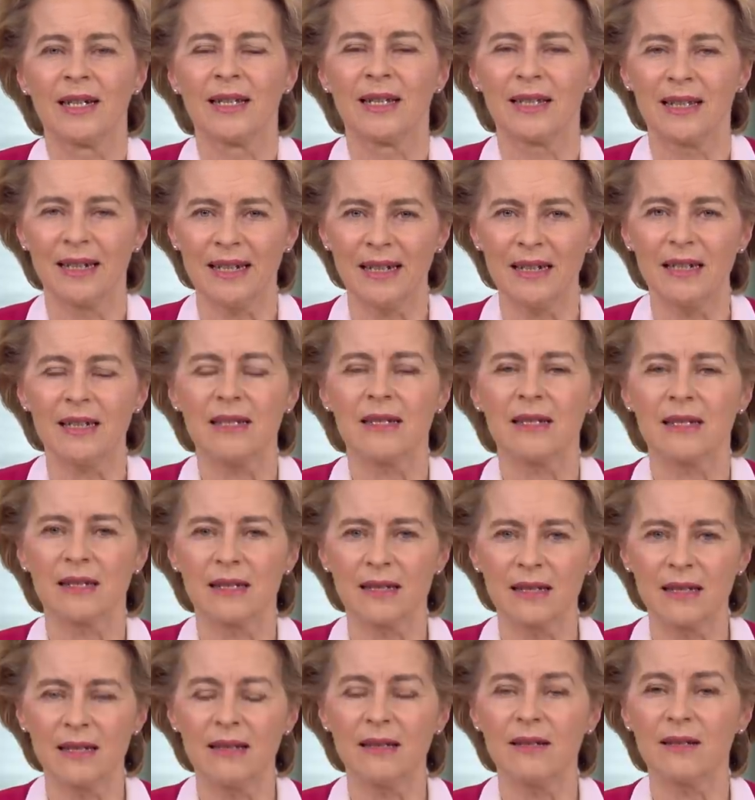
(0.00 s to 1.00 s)
There is
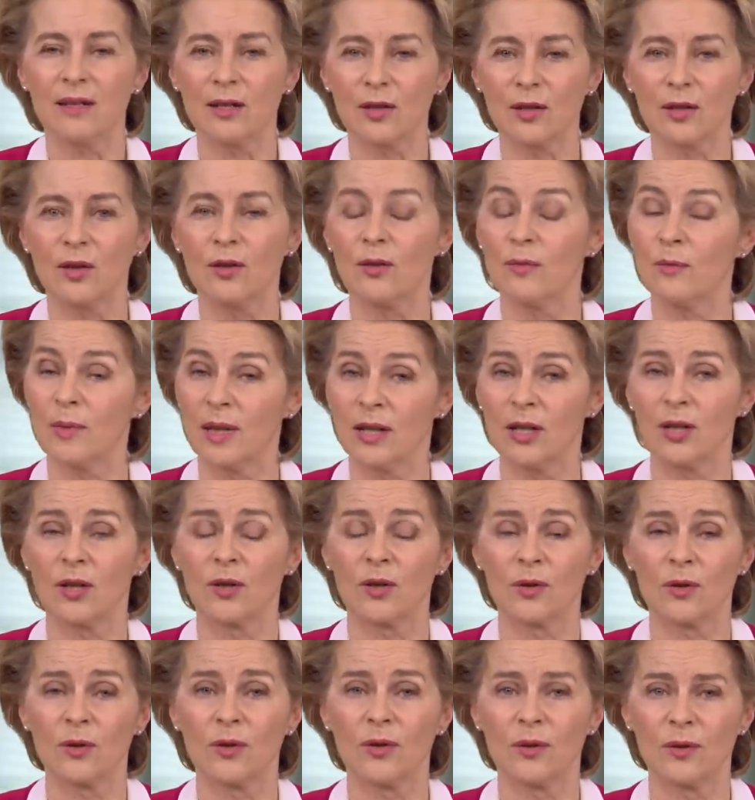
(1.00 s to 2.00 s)
still so
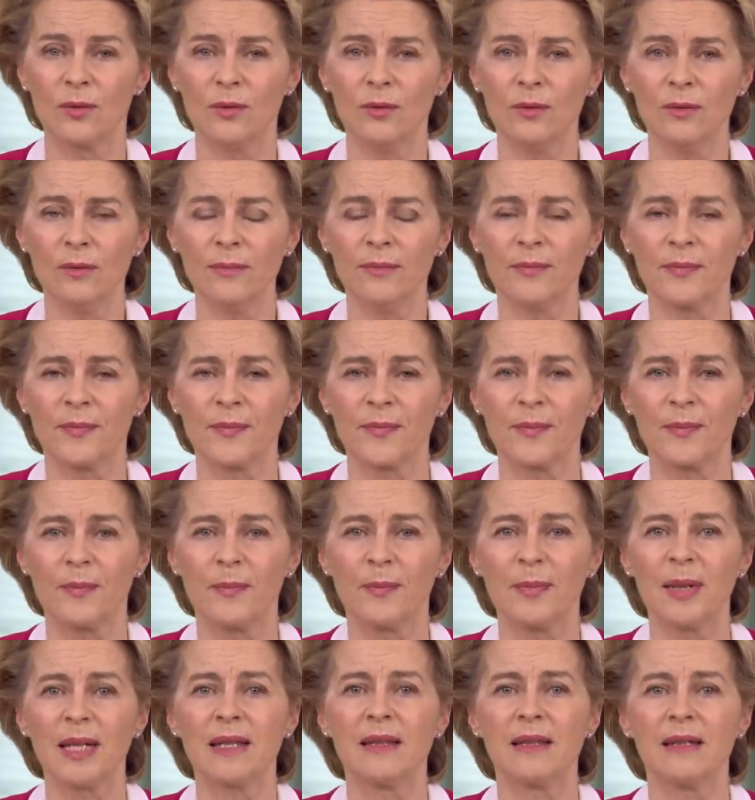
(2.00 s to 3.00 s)
much to do,
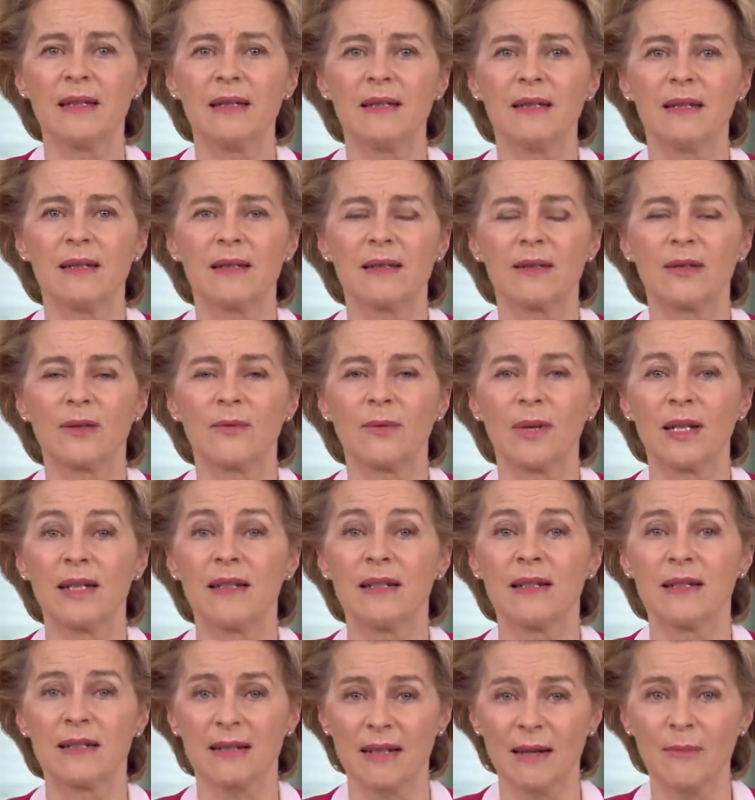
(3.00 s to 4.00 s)
but this is
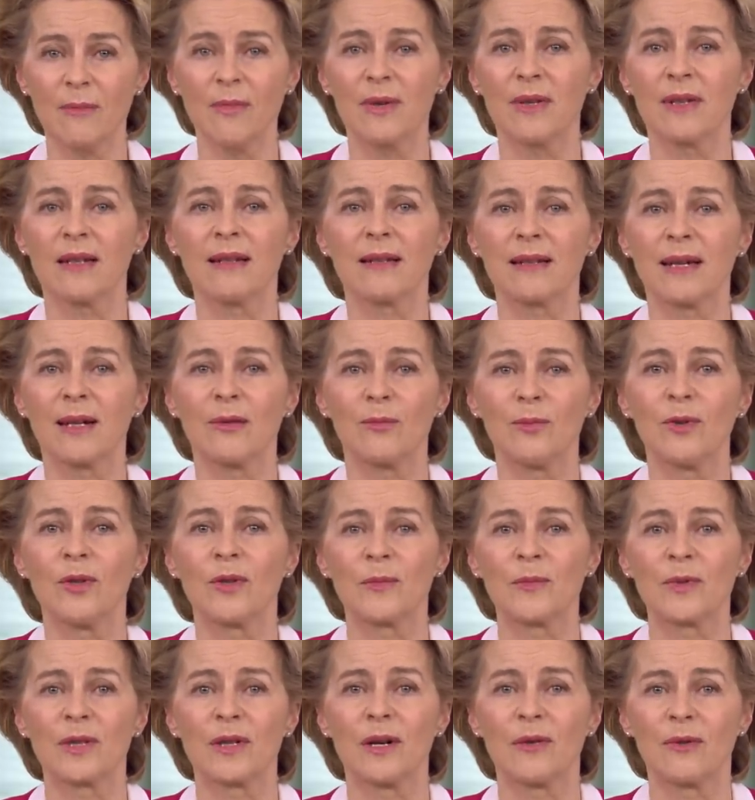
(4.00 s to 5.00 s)
already something that
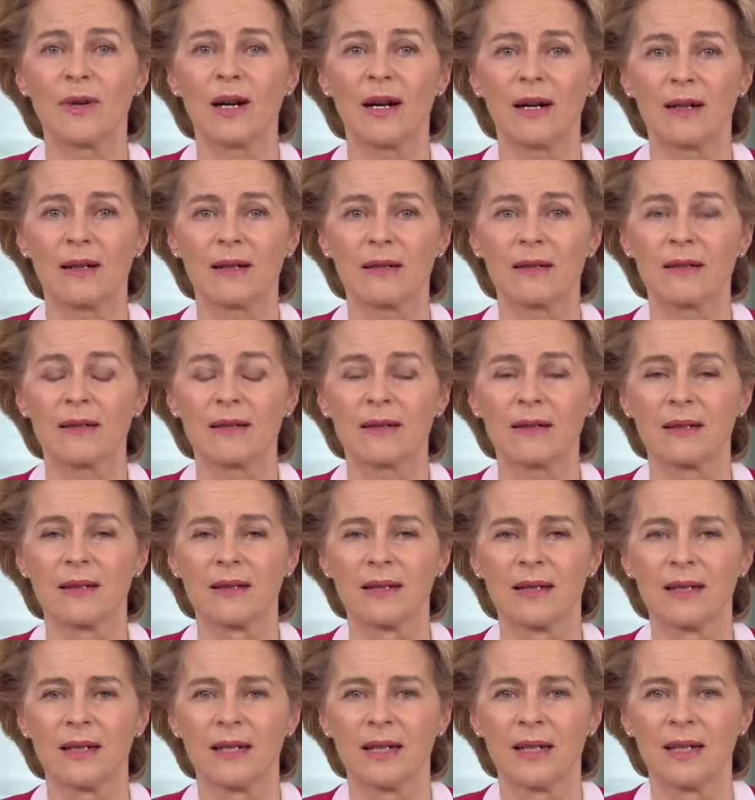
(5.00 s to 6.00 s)
warms our hearts.
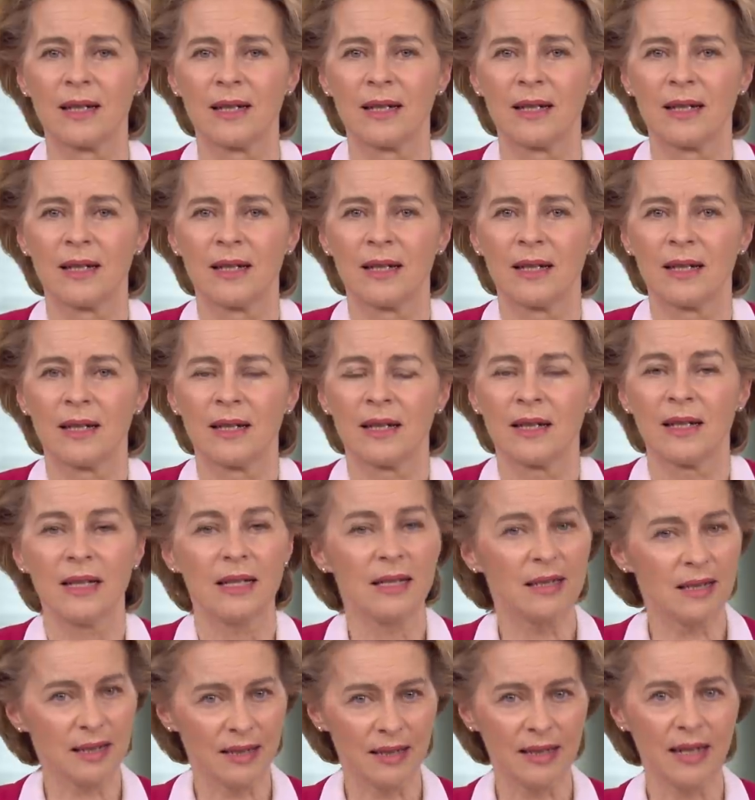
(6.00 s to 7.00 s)

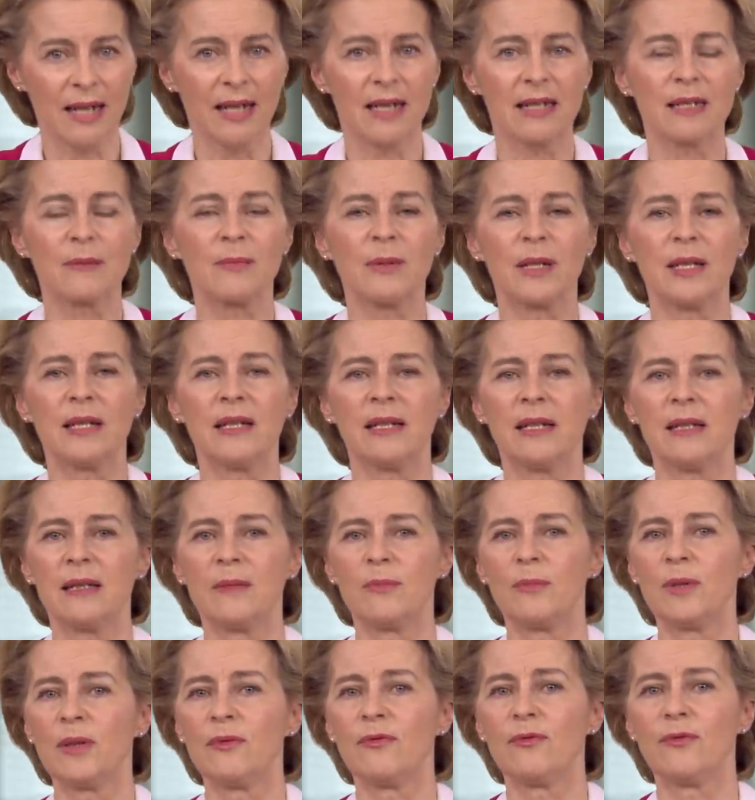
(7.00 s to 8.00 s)
Italy has been
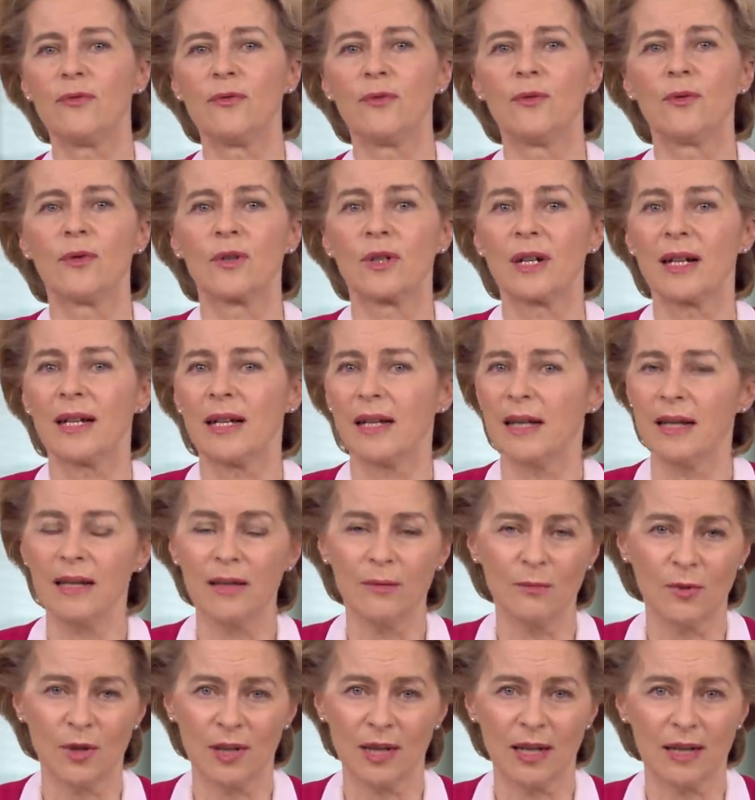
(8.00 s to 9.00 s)
hit before
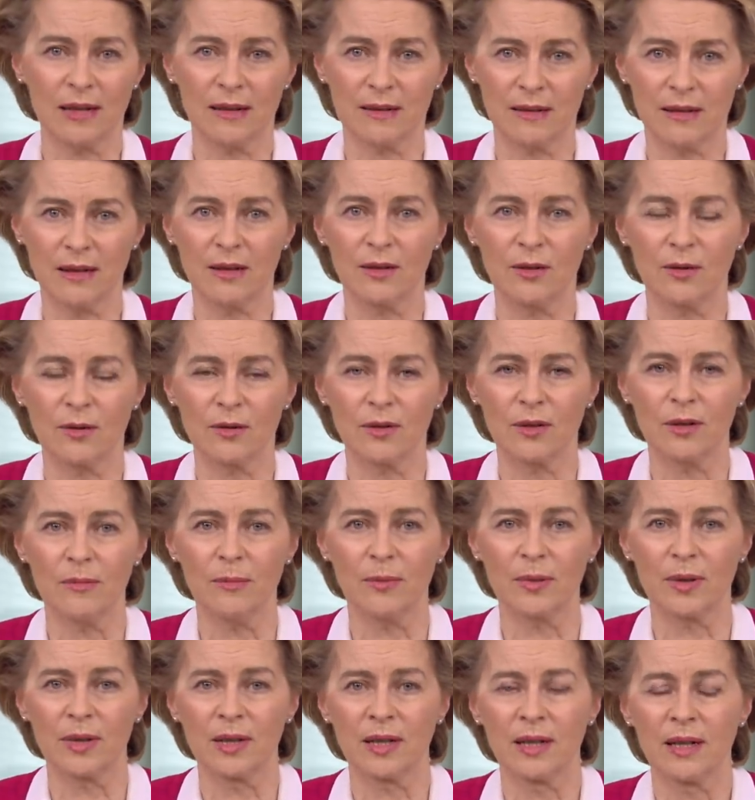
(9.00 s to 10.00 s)
anyone else in
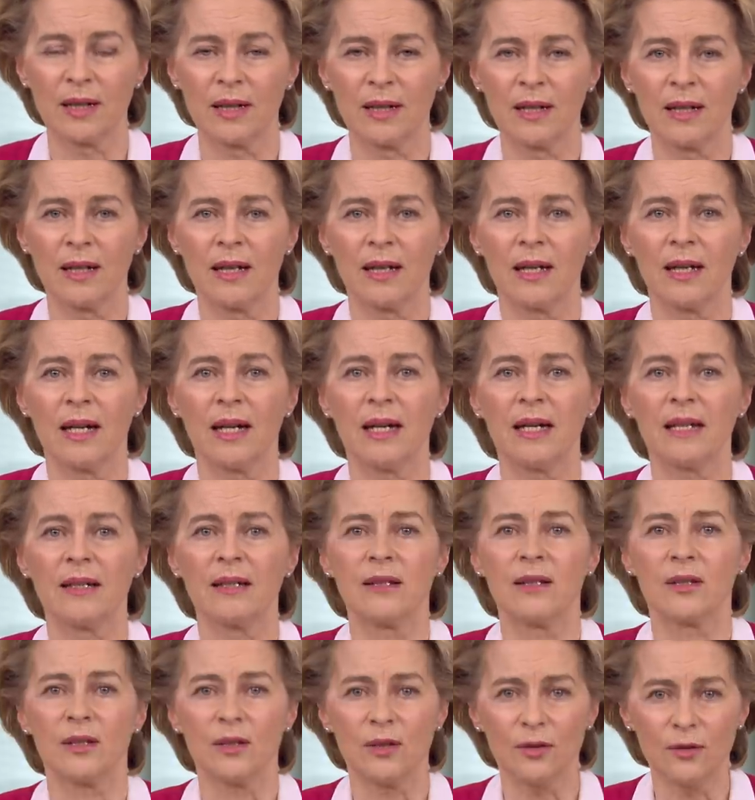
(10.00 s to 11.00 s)
Europe,
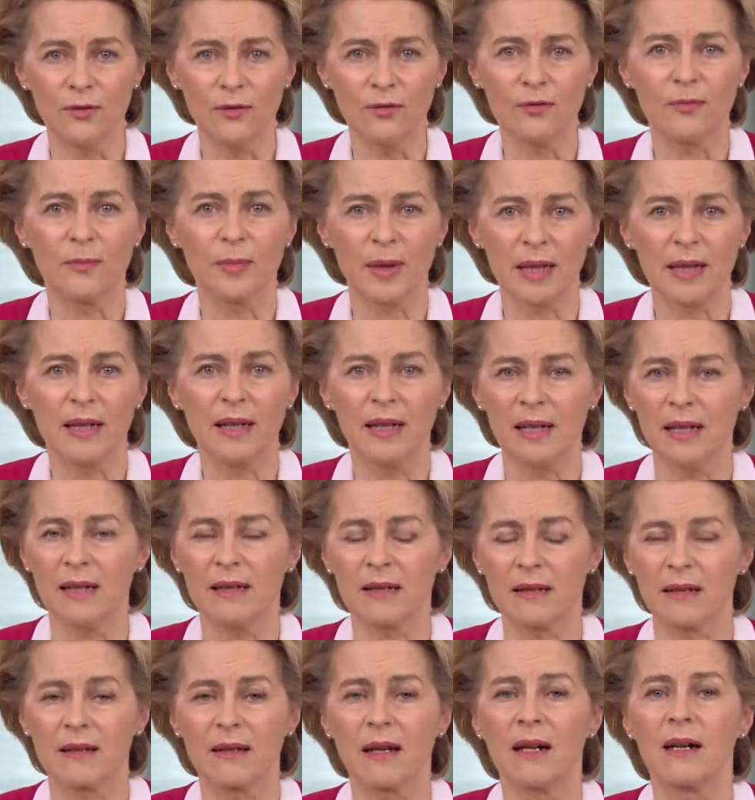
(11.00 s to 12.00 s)
and you've been
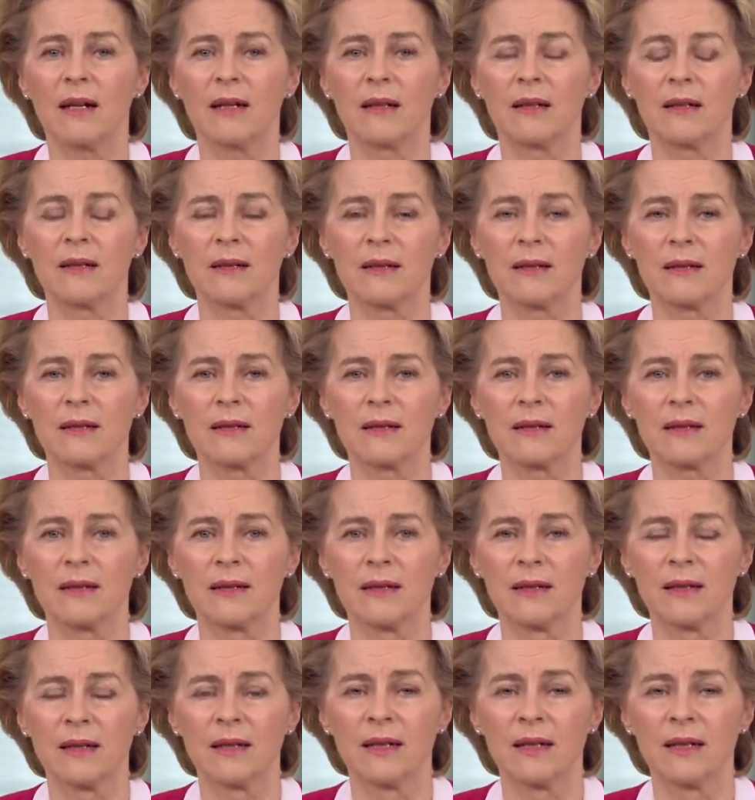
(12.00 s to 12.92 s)
hit the hardest.